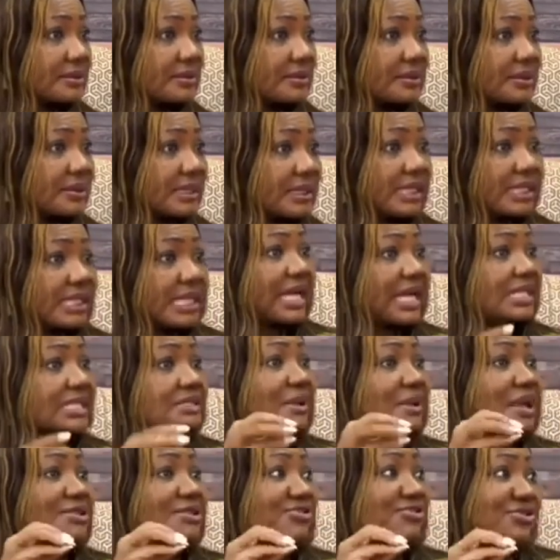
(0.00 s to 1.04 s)

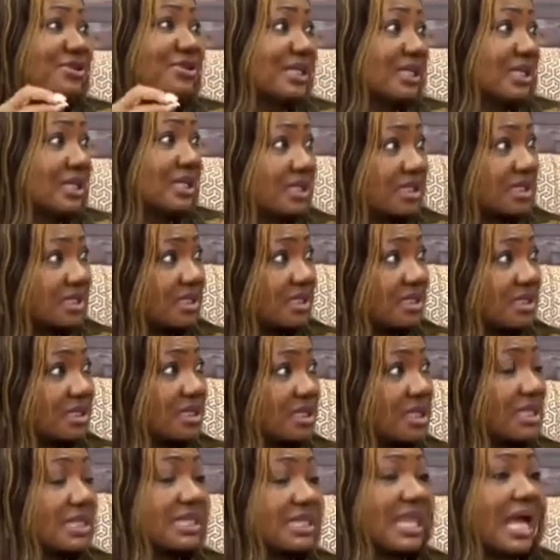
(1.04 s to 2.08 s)
Engagement
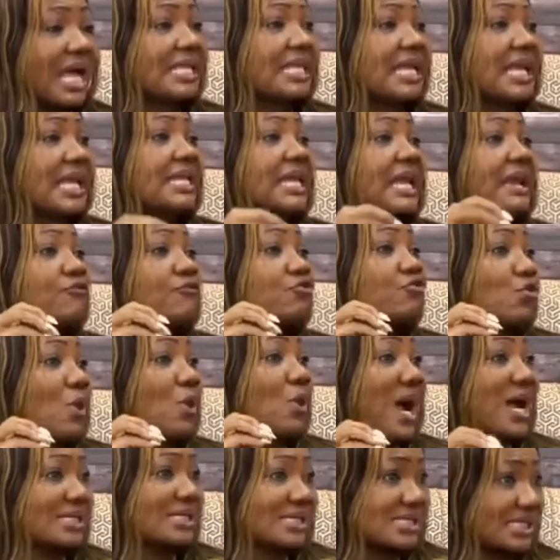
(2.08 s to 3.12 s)
ring that they gave to
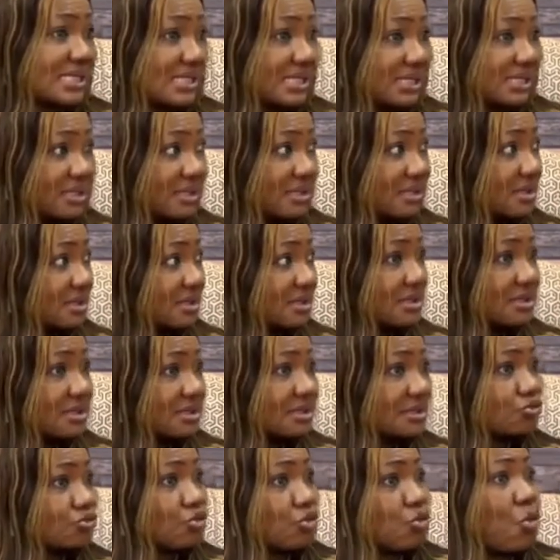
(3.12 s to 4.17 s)
us
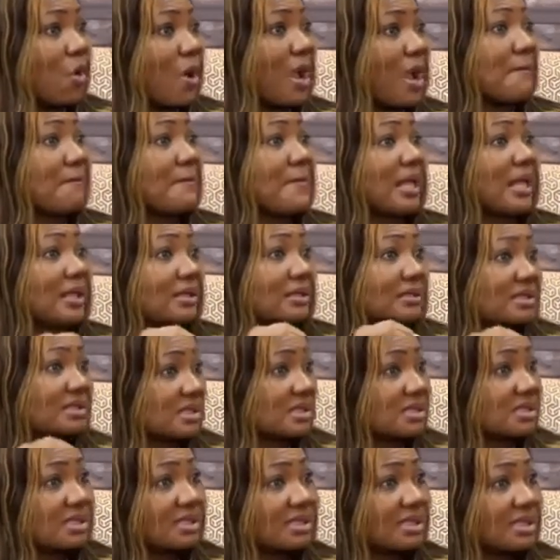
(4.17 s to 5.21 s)
to go and melt.
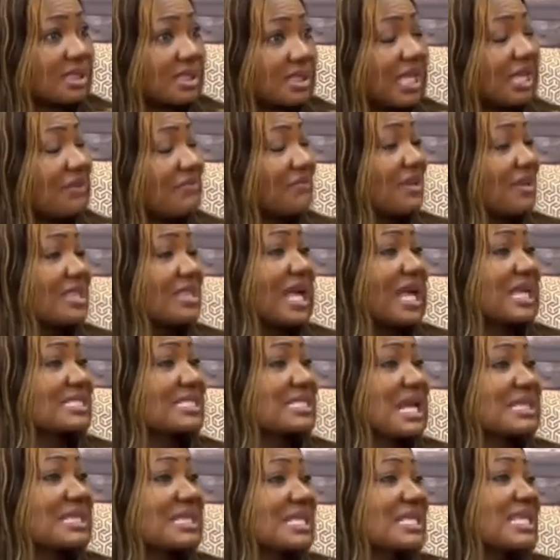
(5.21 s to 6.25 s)
Even that,
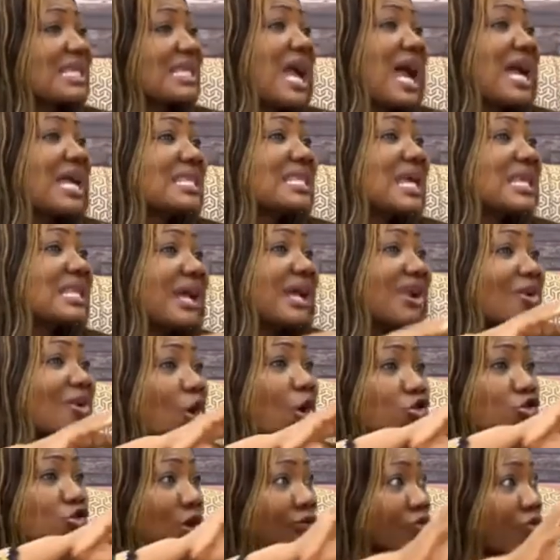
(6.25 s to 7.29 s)
I think they added a
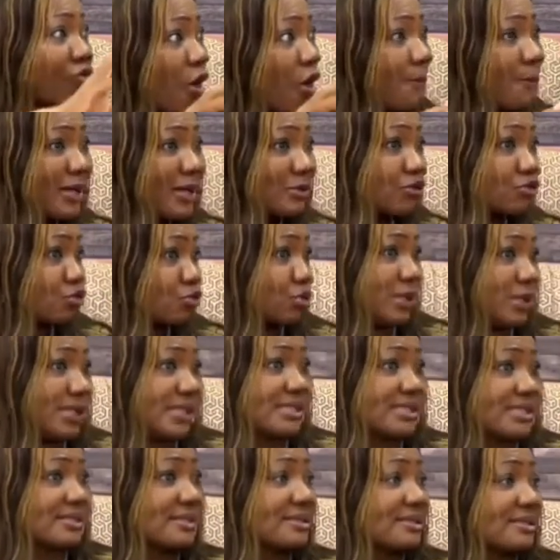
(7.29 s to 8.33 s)
lot of copper to
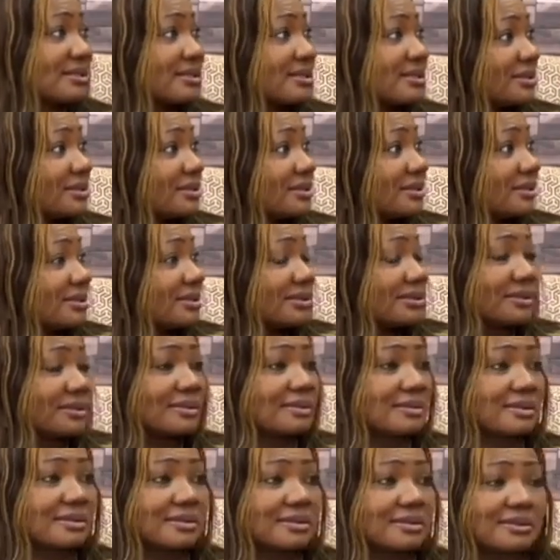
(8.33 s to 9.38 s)

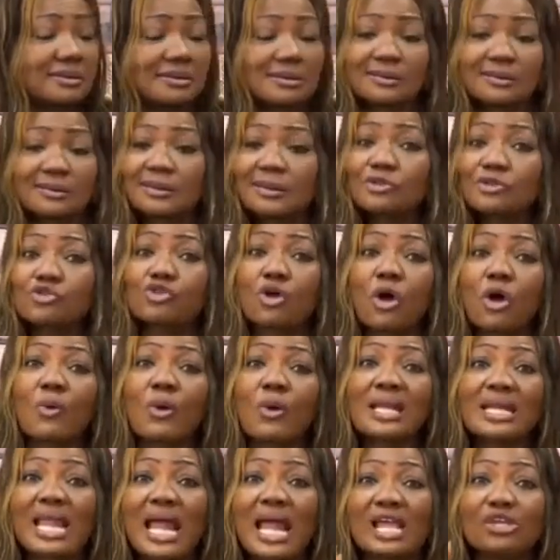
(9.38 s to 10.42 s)
it. So
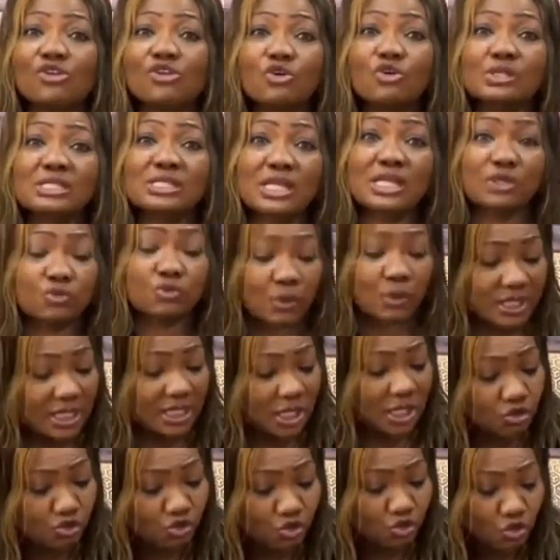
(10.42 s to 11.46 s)
when I use it
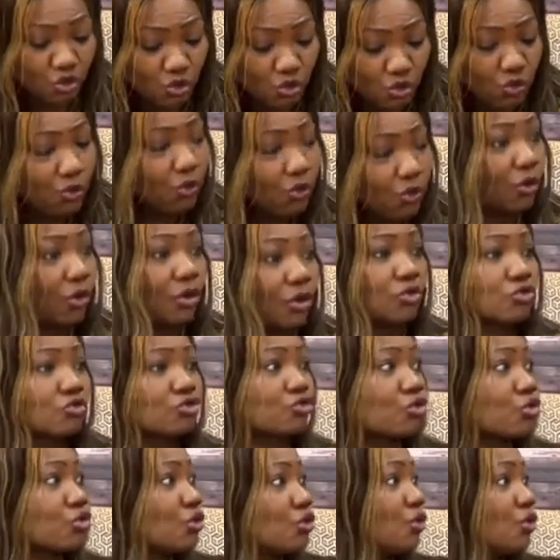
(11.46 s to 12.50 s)
within
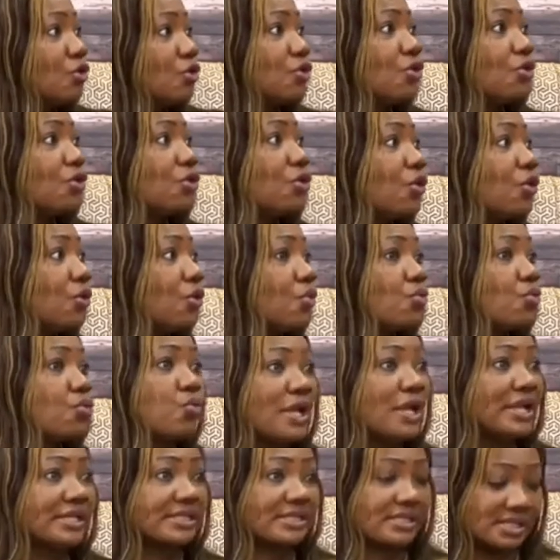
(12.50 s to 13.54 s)
two
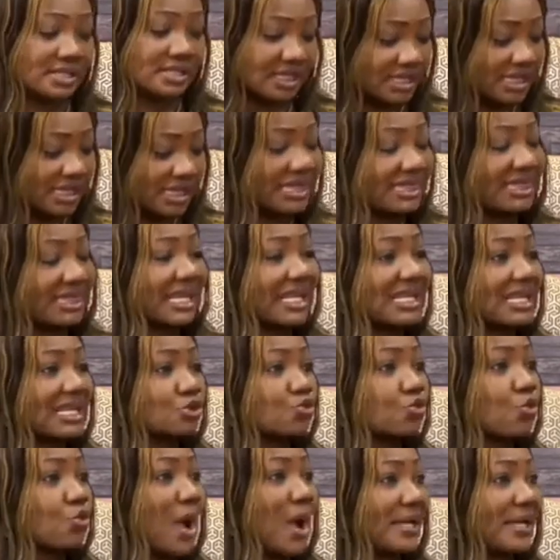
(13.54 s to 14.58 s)
weeks, the thing is
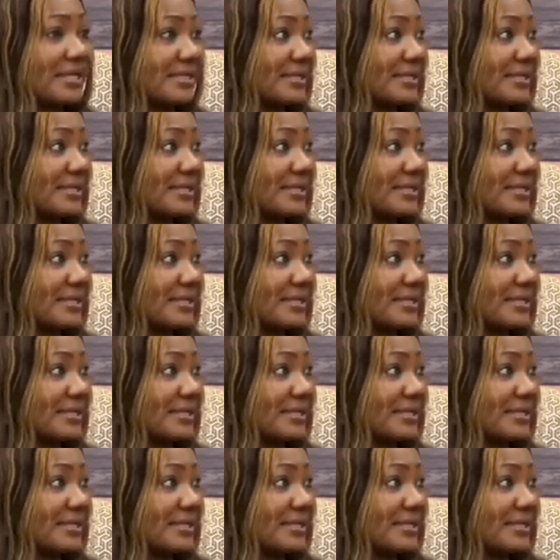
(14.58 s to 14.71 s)
white.